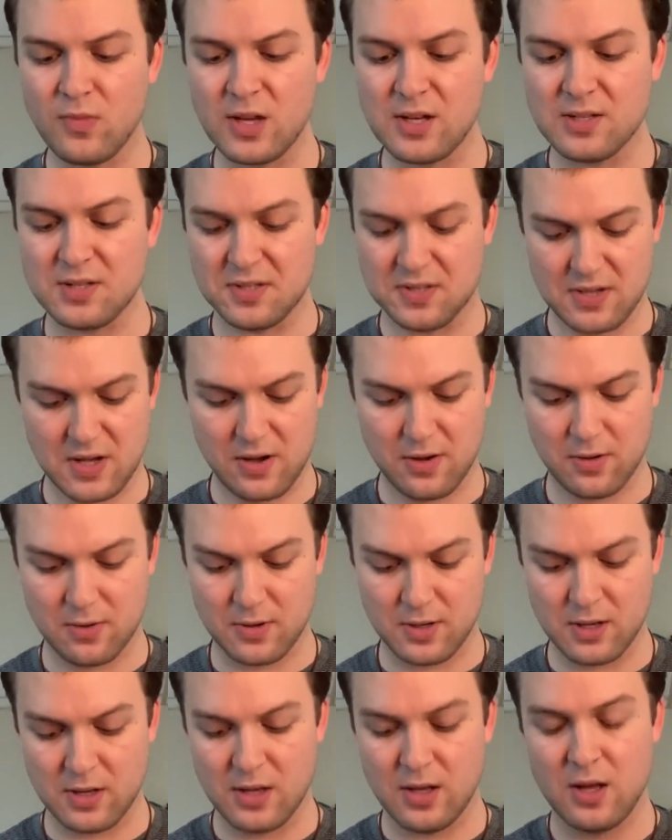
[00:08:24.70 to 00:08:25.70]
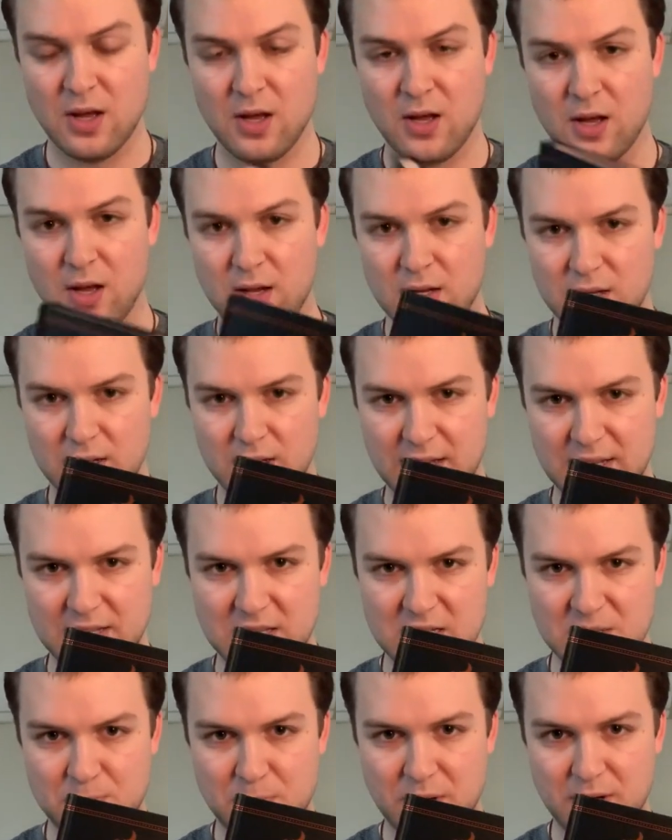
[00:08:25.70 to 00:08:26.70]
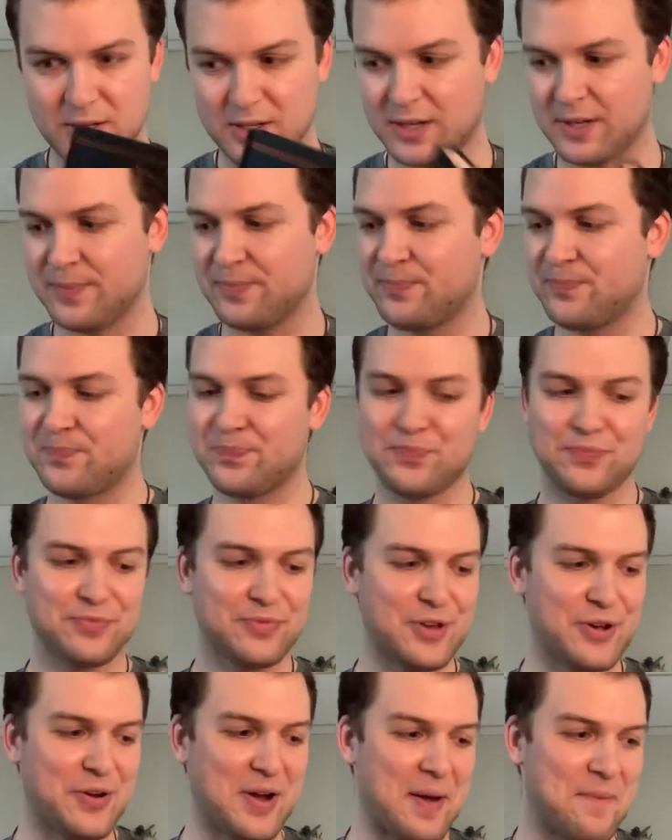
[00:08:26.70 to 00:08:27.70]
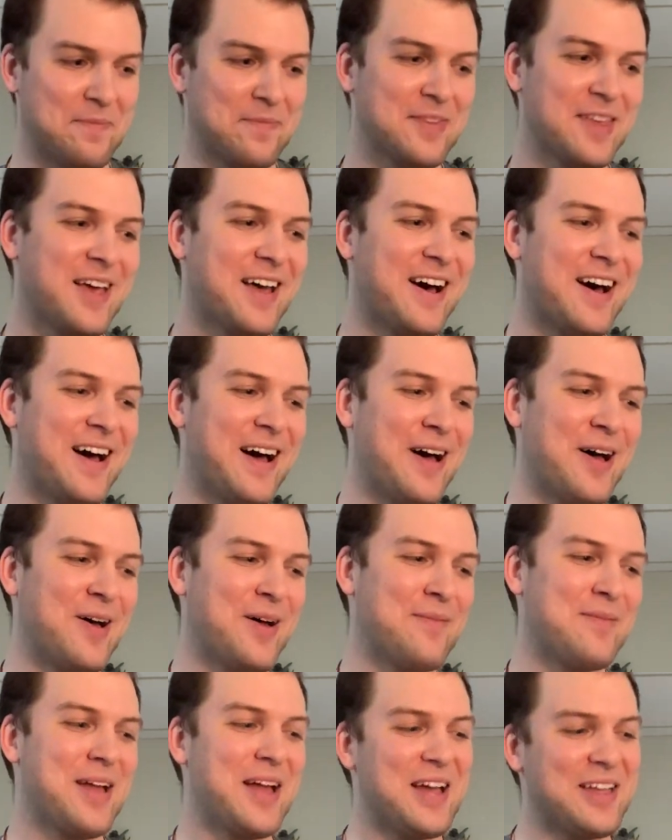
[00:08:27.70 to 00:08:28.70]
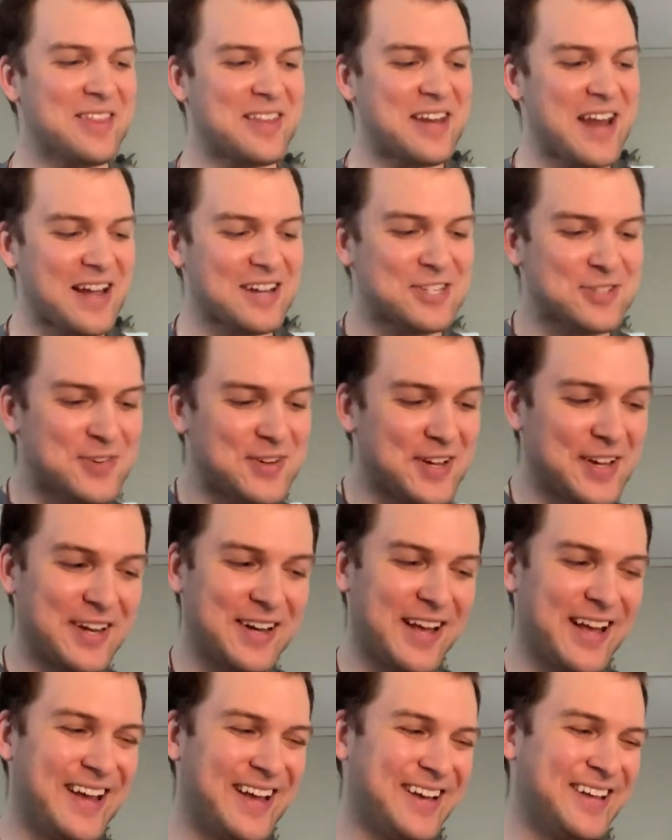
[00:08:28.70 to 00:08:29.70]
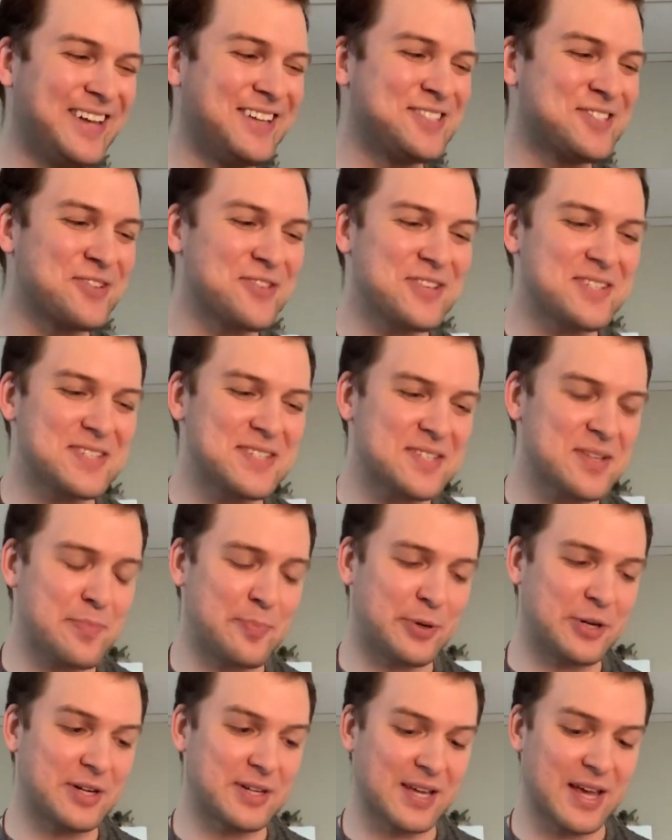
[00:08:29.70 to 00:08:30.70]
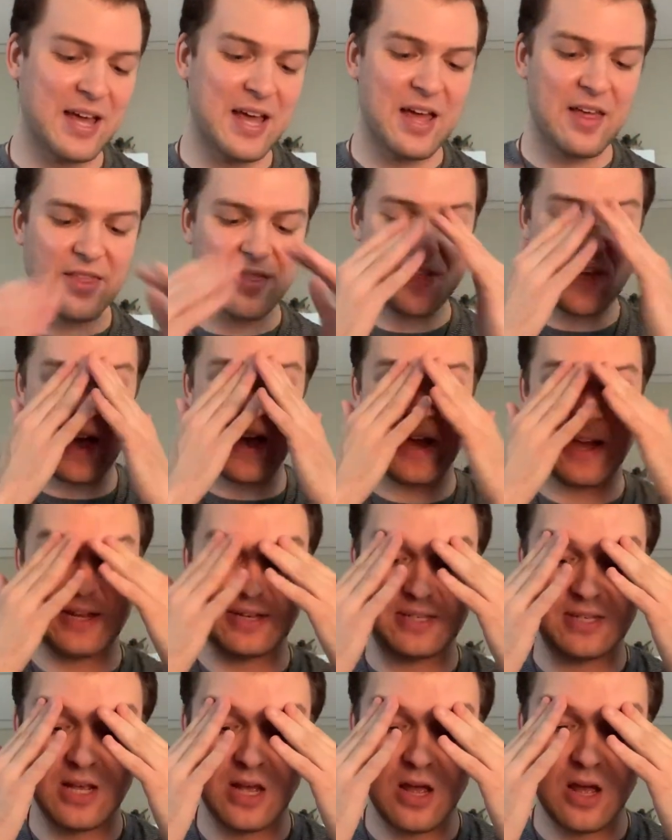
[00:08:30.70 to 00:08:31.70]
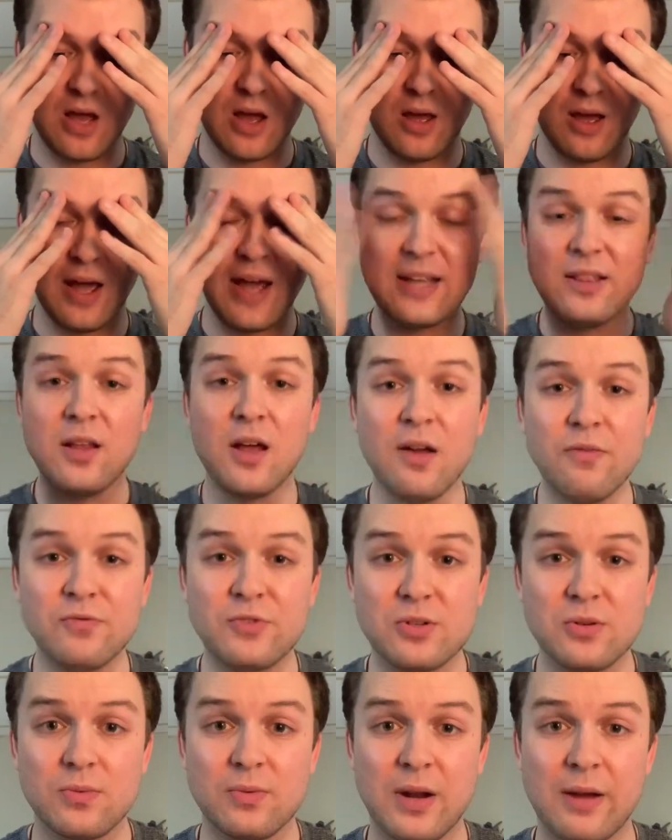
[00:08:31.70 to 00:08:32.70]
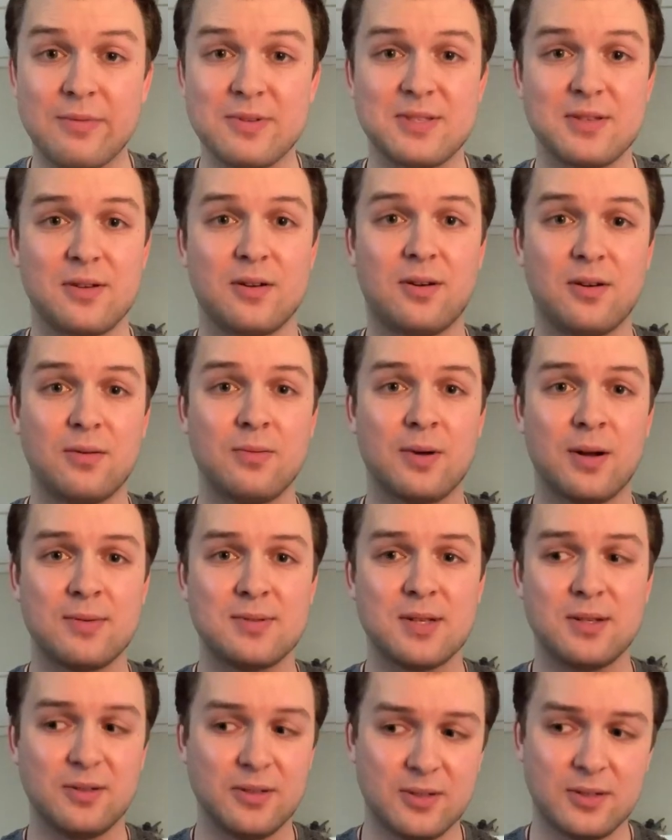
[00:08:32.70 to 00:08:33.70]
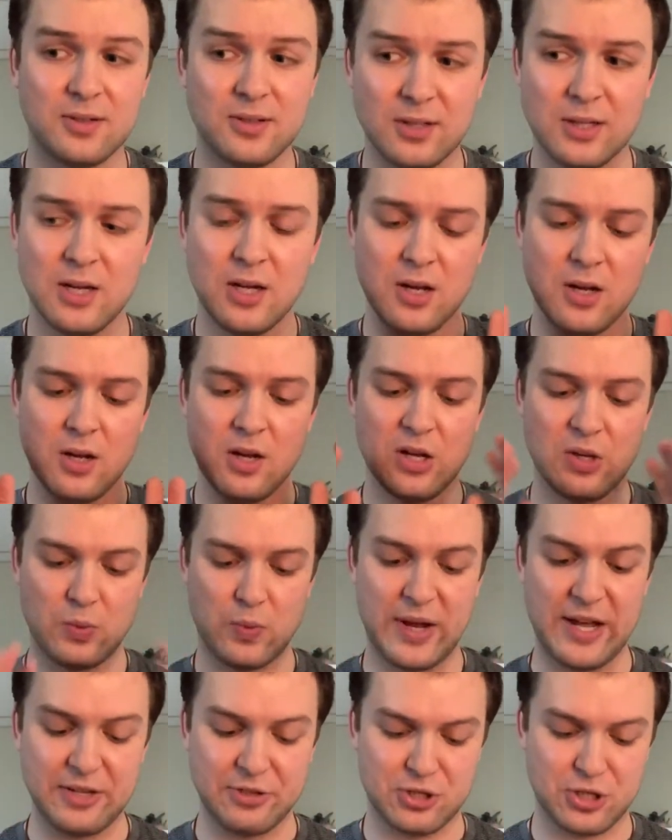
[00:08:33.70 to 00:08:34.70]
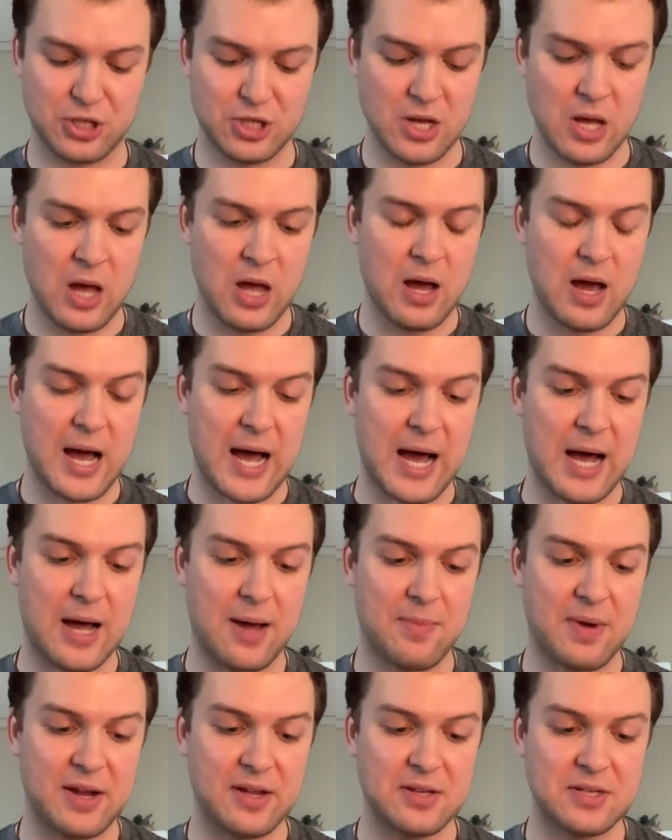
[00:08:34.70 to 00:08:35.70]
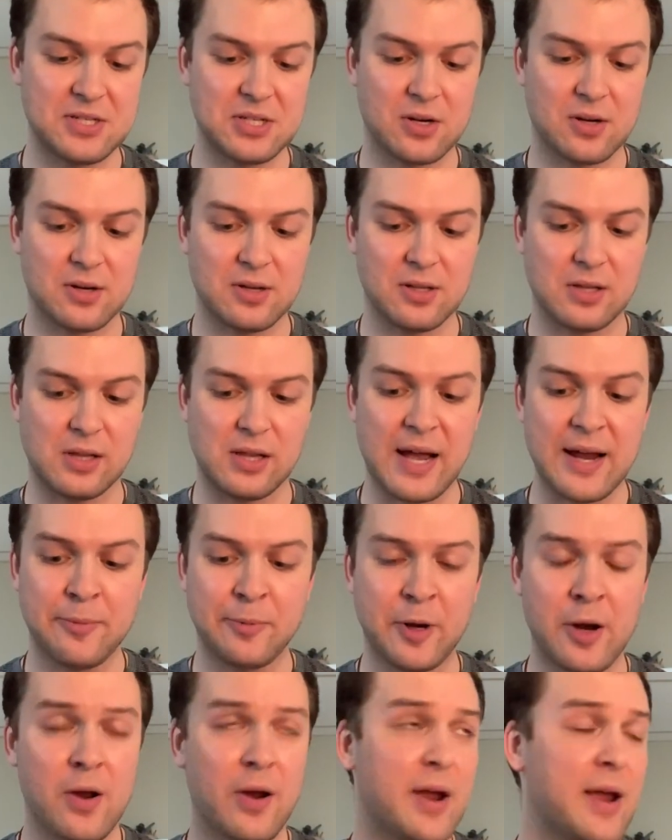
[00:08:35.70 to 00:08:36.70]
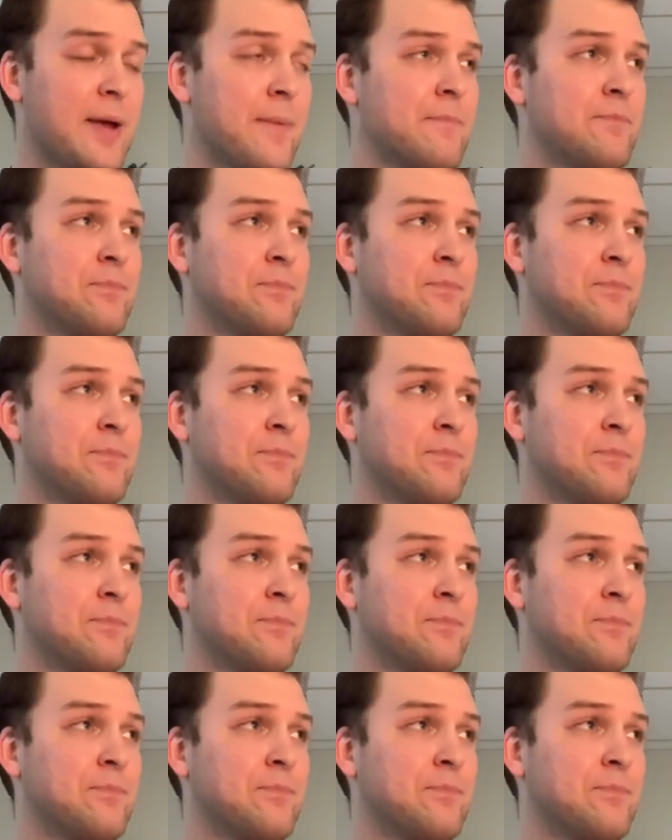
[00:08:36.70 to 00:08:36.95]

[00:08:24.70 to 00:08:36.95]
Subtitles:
So get this book. Okay, the next one. So this is a book that I loved when I was little. When I was a little witch, I used to go to the library